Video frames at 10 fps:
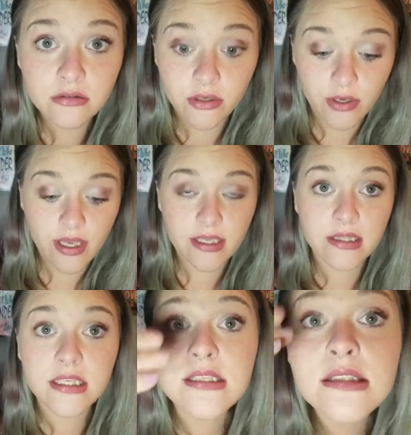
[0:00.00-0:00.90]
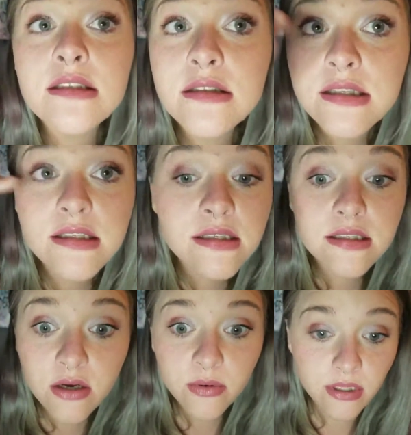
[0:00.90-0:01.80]
Okay, this is
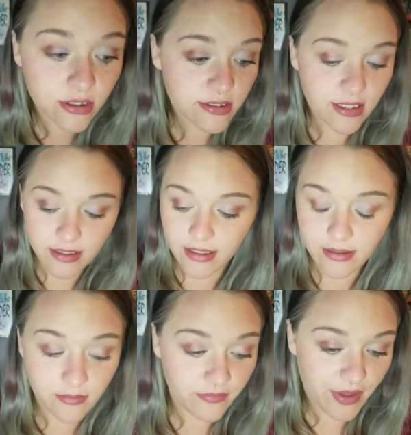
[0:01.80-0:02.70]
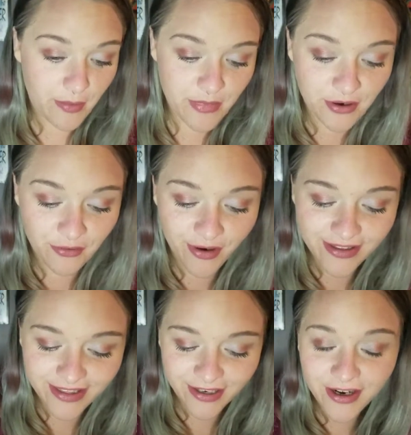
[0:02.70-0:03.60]
not what it looks like in that mirror
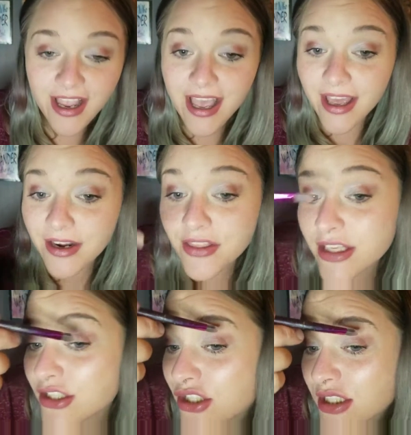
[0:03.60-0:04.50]
right there. And I think it's